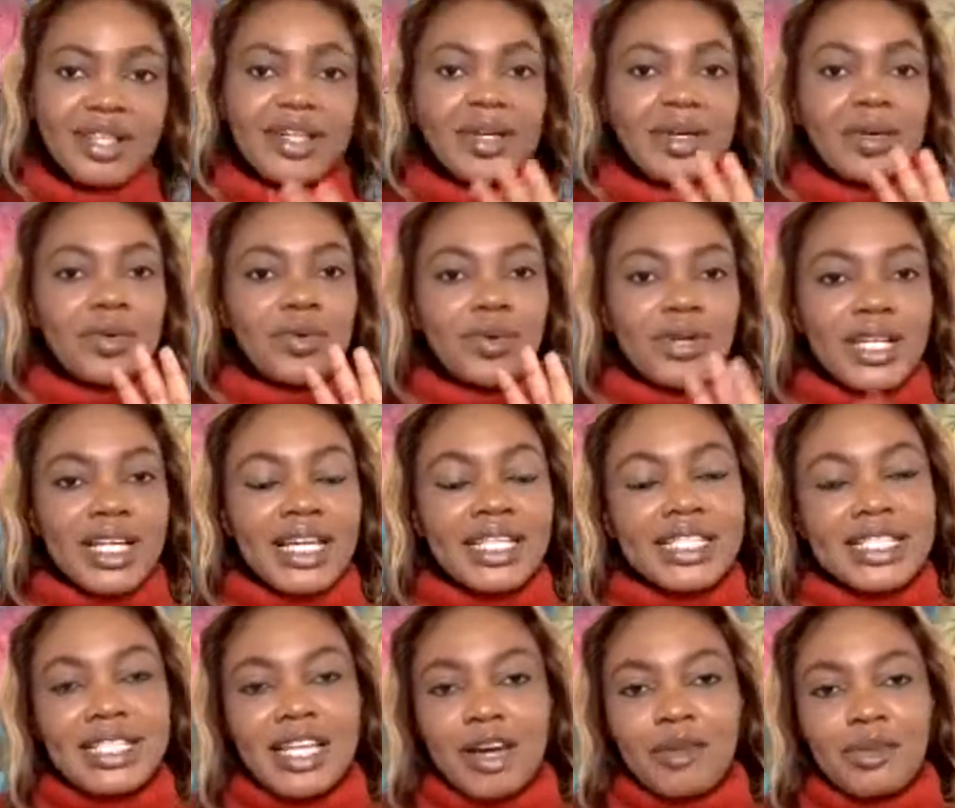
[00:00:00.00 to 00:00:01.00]
What are the
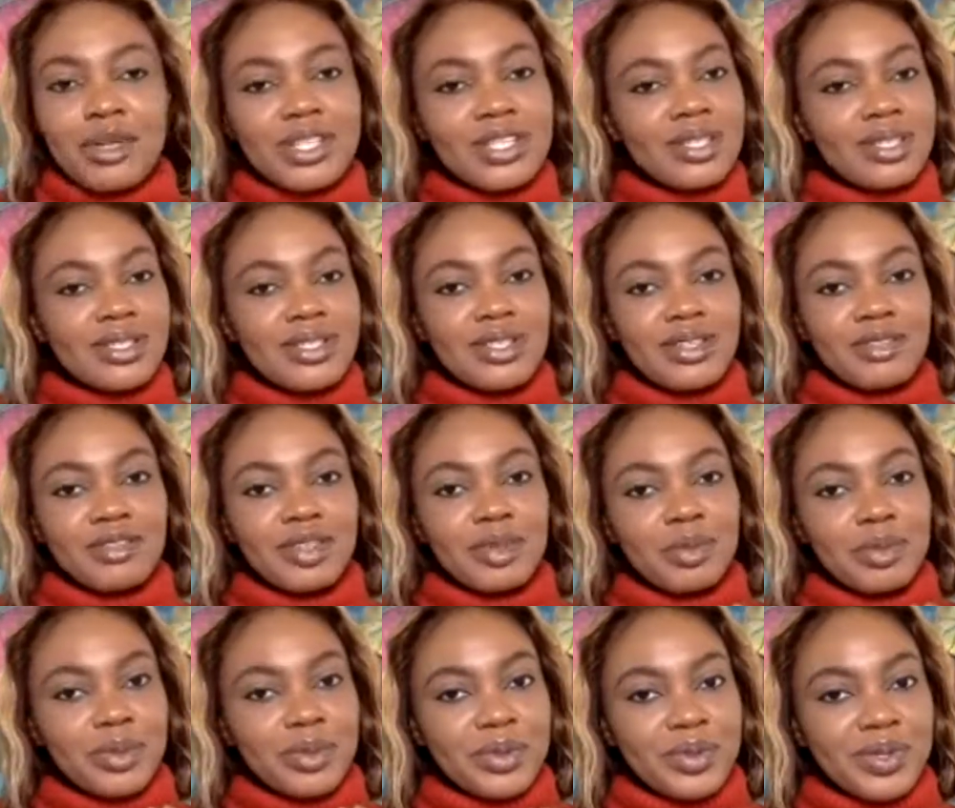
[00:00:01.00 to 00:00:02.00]
dimensions of the
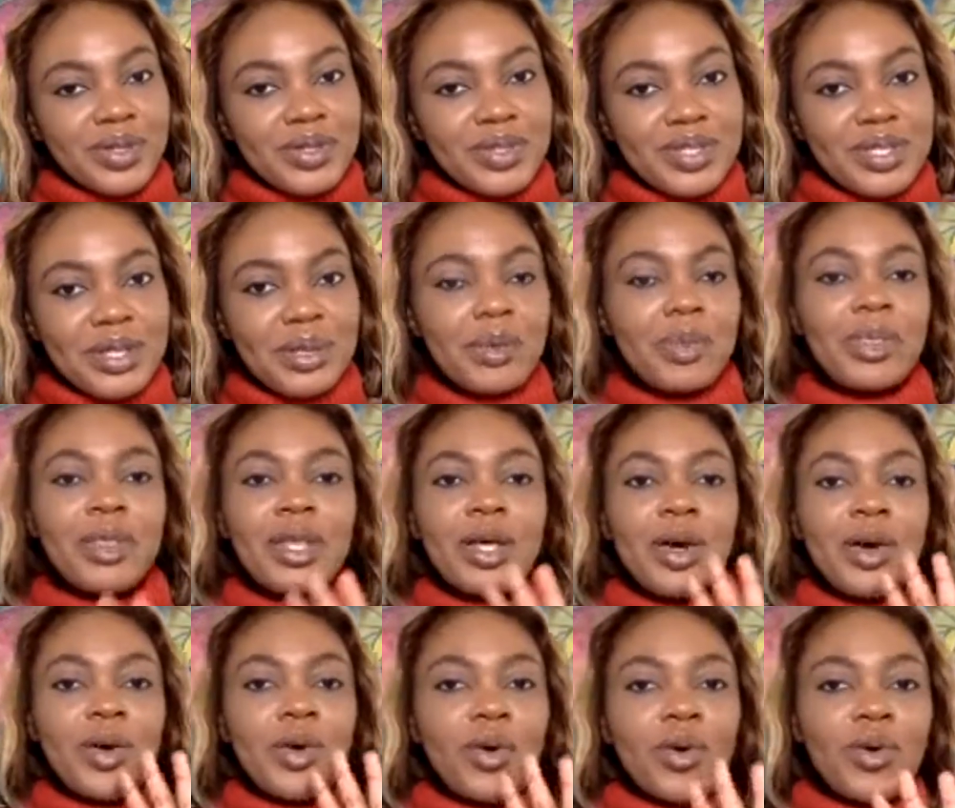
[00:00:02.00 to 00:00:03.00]
product?
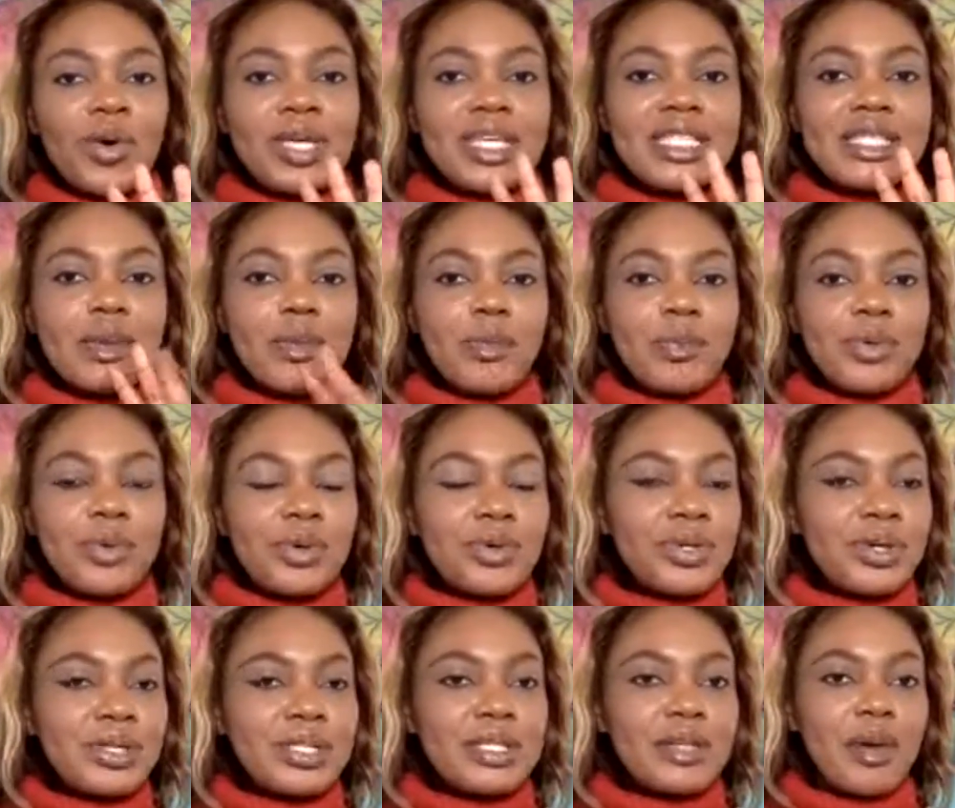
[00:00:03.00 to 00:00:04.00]
Who is the product
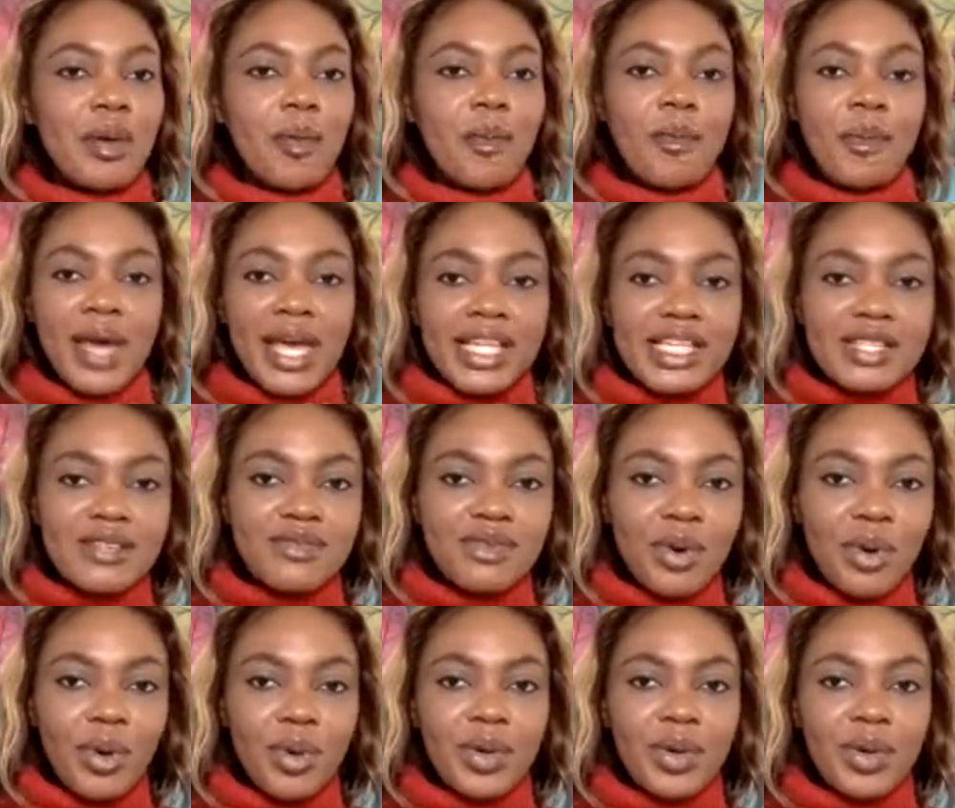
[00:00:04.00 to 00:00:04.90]
meant for?